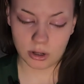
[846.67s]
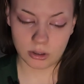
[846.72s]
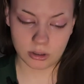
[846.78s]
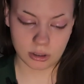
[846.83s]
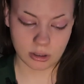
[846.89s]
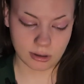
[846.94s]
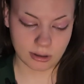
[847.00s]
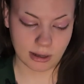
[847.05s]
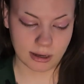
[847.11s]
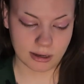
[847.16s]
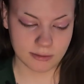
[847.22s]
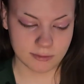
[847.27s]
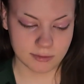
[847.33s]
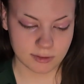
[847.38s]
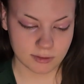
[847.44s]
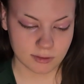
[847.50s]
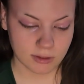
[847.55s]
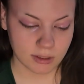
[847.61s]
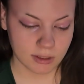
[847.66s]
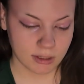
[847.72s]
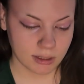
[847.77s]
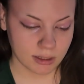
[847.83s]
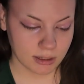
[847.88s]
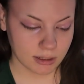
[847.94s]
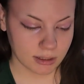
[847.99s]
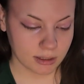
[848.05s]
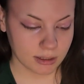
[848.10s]
on the gloves,
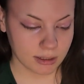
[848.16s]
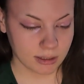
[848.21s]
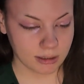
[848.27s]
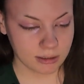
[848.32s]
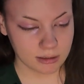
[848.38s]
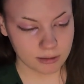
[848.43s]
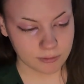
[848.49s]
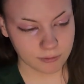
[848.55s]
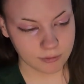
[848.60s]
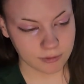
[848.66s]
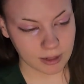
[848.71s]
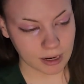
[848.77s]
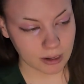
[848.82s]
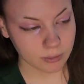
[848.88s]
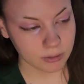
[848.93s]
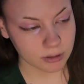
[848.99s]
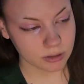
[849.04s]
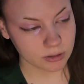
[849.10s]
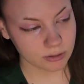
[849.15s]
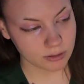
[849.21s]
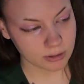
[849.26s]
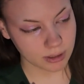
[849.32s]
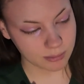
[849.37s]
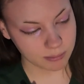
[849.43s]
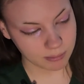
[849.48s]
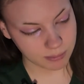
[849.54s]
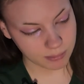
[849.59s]
and then flowers
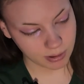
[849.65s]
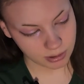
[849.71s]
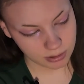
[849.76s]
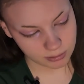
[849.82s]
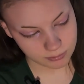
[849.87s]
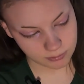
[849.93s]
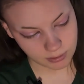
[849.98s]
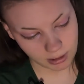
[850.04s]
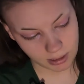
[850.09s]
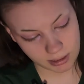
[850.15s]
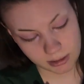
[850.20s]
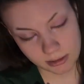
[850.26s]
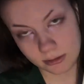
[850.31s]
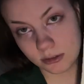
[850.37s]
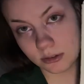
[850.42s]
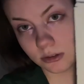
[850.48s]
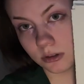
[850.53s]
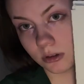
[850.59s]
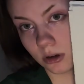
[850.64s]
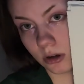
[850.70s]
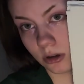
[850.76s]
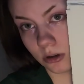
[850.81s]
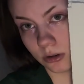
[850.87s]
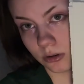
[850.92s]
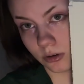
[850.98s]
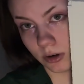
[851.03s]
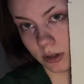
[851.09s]
and butterflies
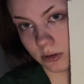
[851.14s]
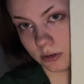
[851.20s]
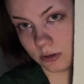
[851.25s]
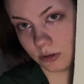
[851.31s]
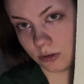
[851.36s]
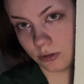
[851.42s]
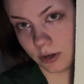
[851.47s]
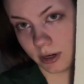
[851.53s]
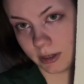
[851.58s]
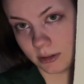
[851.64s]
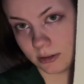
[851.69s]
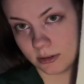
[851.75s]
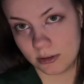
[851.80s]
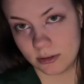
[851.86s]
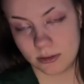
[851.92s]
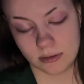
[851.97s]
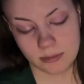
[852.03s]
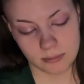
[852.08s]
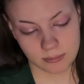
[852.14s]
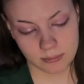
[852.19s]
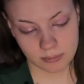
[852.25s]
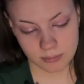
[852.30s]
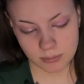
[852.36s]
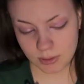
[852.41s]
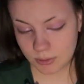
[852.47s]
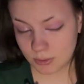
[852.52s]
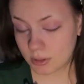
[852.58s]
all across the dress.
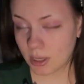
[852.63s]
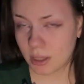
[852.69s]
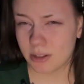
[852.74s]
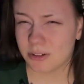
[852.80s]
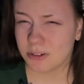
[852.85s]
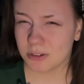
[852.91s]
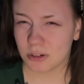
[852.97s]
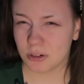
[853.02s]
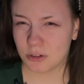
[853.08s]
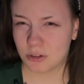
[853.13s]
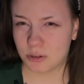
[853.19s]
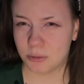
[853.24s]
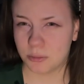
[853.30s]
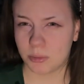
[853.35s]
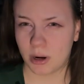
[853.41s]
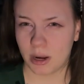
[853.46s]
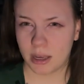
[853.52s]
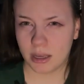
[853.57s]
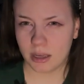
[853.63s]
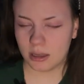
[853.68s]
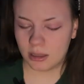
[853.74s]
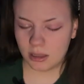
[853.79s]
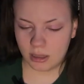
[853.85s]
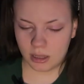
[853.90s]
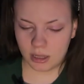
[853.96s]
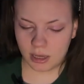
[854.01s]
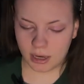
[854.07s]
Those colors are too bright.
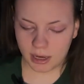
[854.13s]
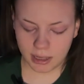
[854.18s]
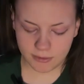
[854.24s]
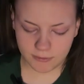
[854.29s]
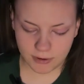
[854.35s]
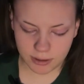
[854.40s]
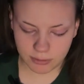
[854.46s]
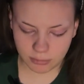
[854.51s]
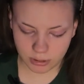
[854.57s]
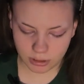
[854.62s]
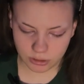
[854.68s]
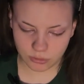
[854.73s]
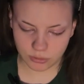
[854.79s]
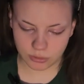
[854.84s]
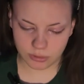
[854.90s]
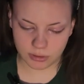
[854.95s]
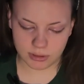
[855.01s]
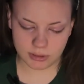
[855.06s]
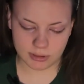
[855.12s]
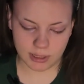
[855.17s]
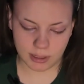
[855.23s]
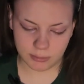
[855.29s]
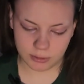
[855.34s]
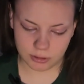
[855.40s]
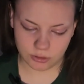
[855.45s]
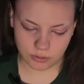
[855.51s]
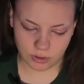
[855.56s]
If I redrew this, I
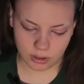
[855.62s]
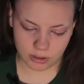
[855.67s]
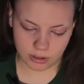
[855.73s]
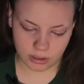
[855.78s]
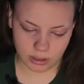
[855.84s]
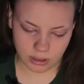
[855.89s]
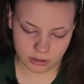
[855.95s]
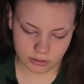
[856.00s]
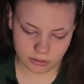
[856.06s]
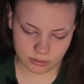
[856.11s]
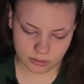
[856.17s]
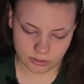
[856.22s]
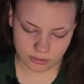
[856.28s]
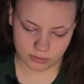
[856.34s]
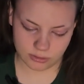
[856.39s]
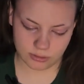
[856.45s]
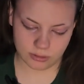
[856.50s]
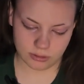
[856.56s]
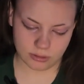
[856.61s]
would draw the colors